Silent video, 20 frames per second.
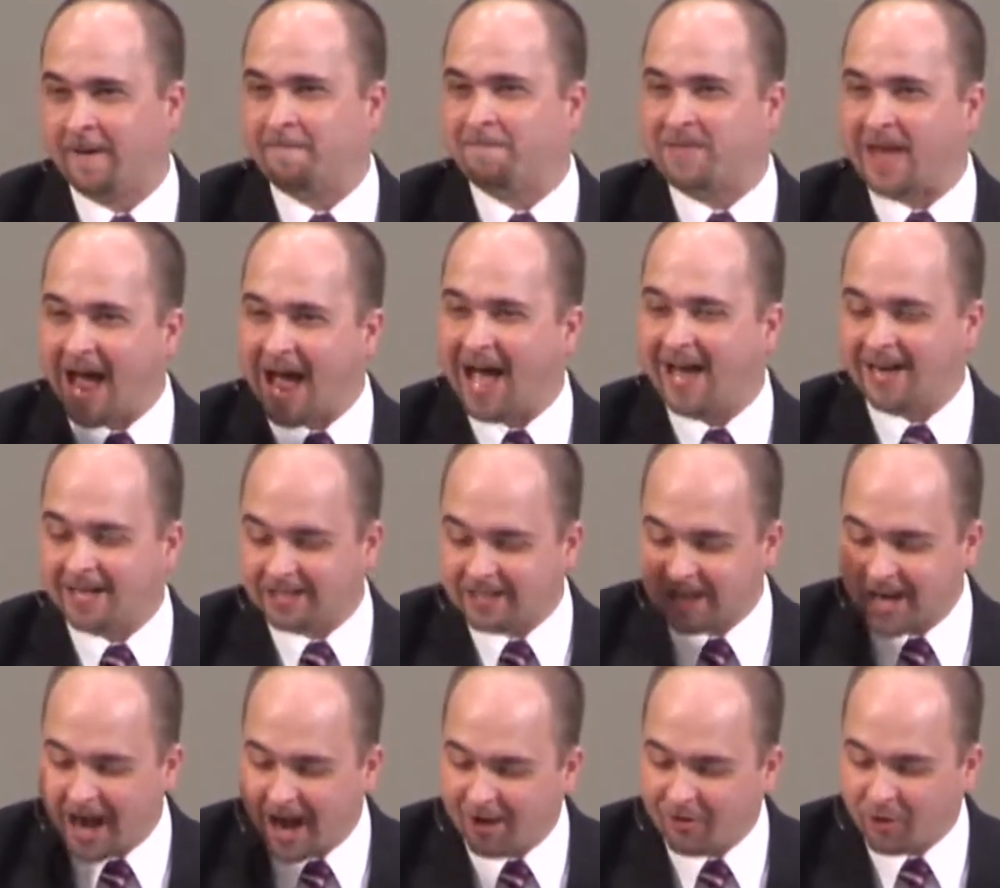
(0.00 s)
That is
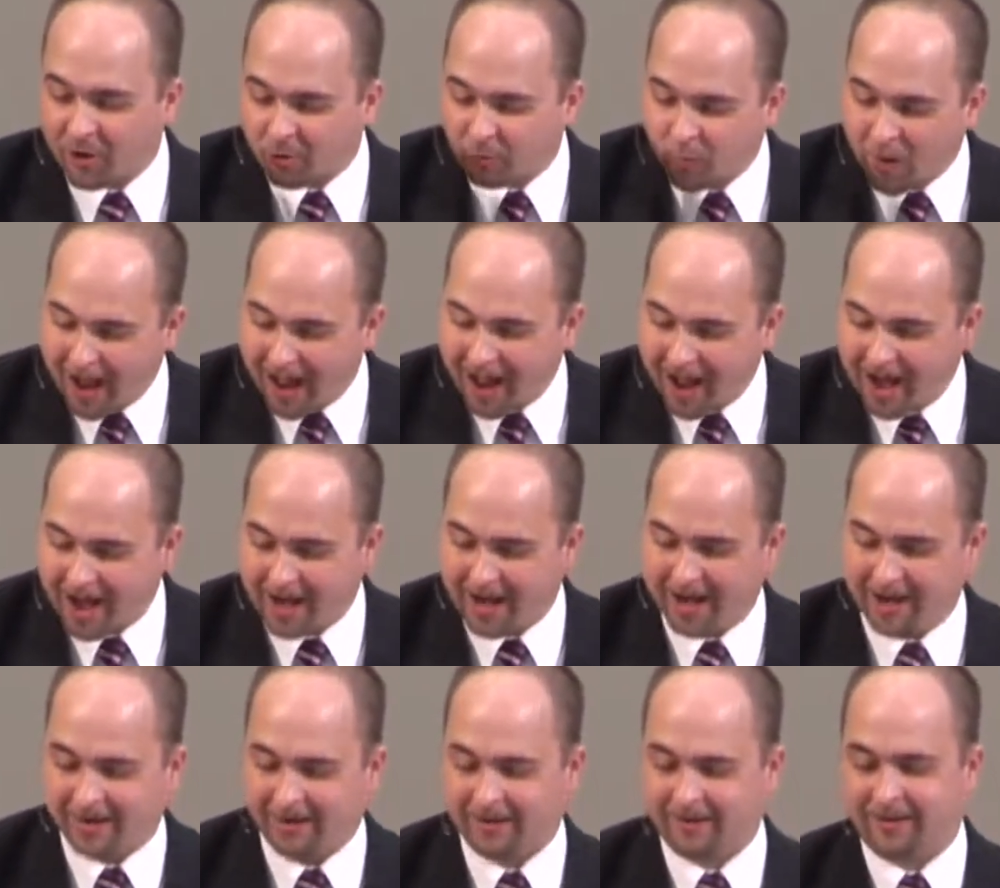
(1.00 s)
the other
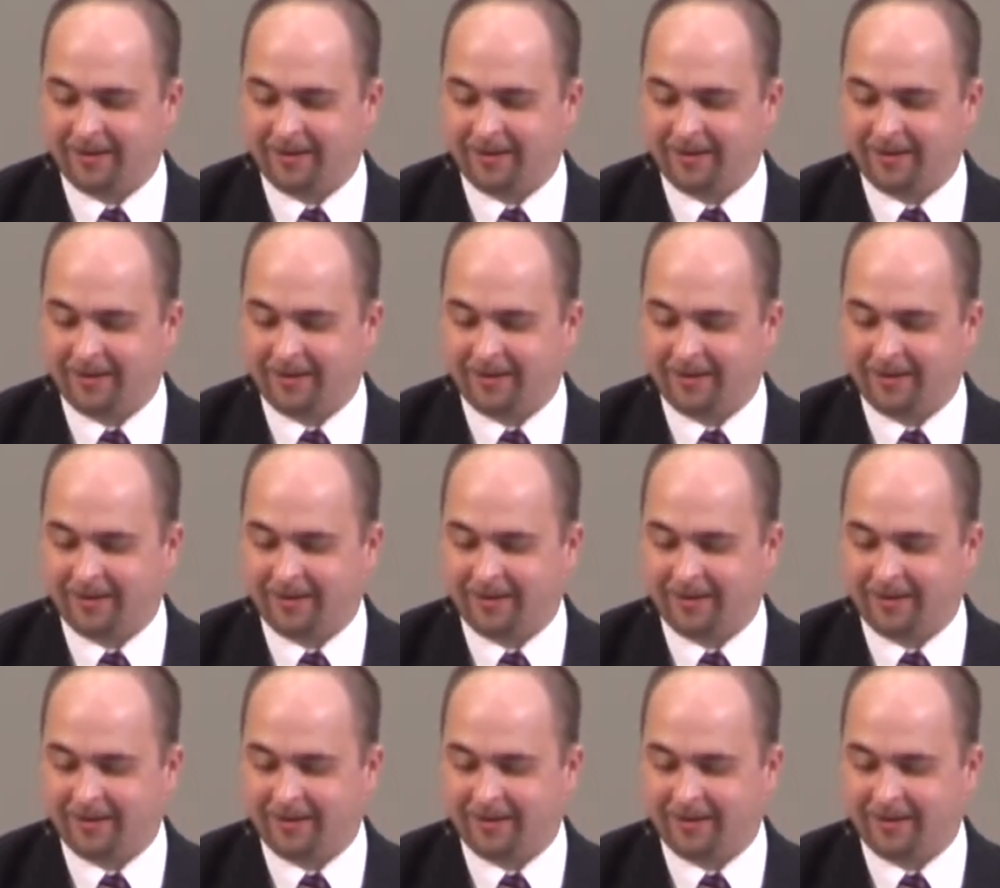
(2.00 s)
way.